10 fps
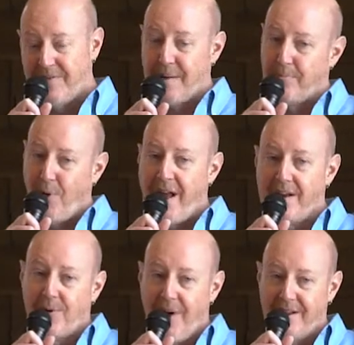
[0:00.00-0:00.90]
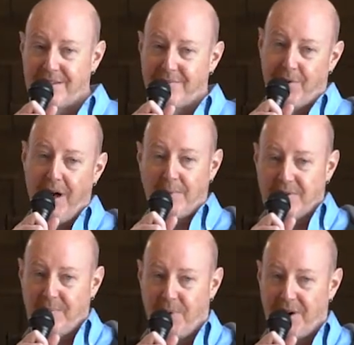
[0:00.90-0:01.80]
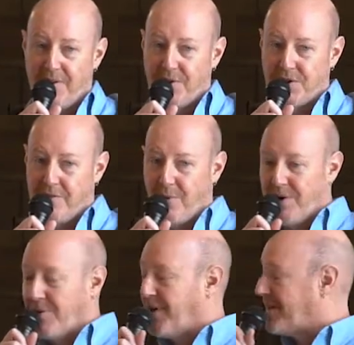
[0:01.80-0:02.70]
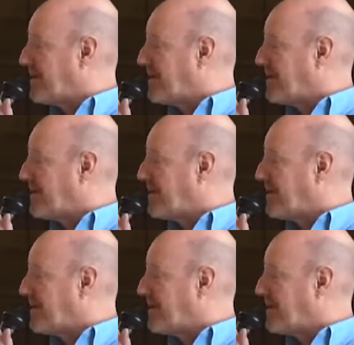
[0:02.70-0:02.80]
they've got bragging rights for an obsolete brick on their shelf. And we don't think